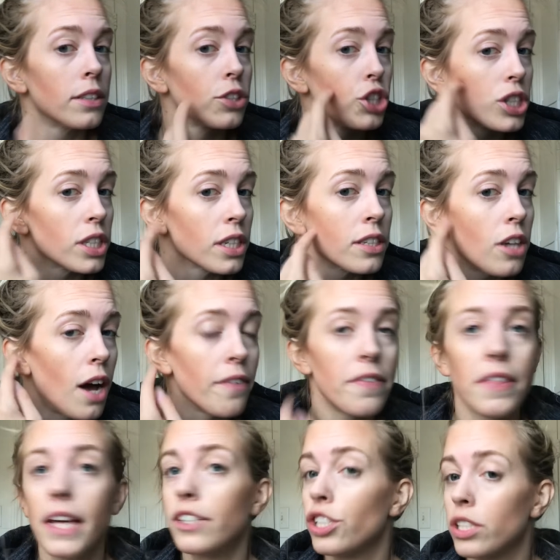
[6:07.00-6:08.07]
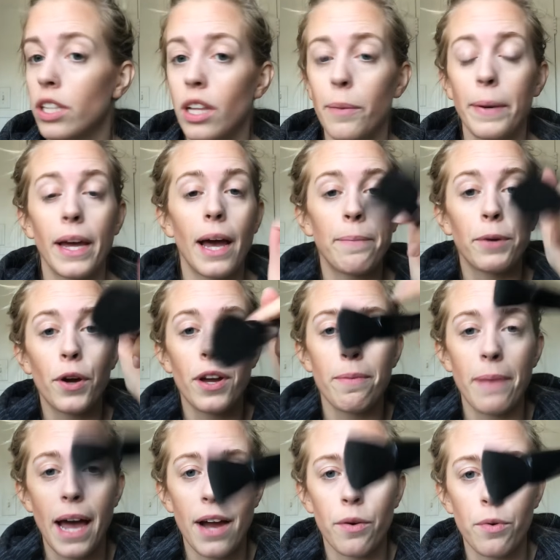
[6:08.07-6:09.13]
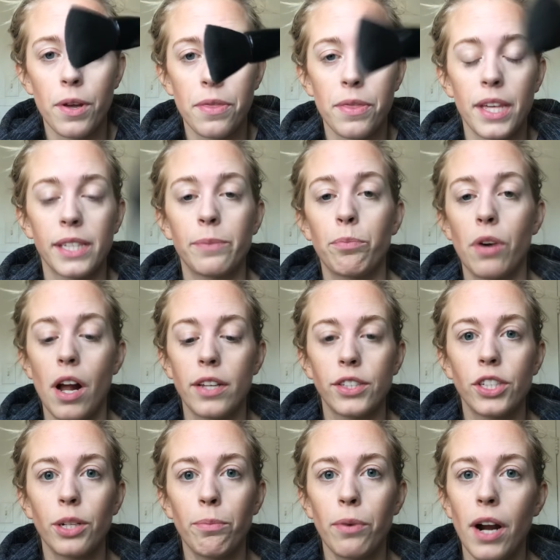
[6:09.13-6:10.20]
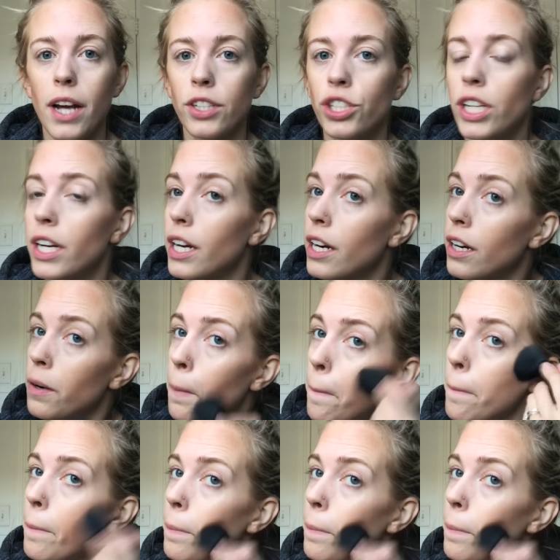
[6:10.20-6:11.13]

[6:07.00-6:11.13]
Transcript: Just to soften that just a little bit, I'm going back with this bronzer brush here,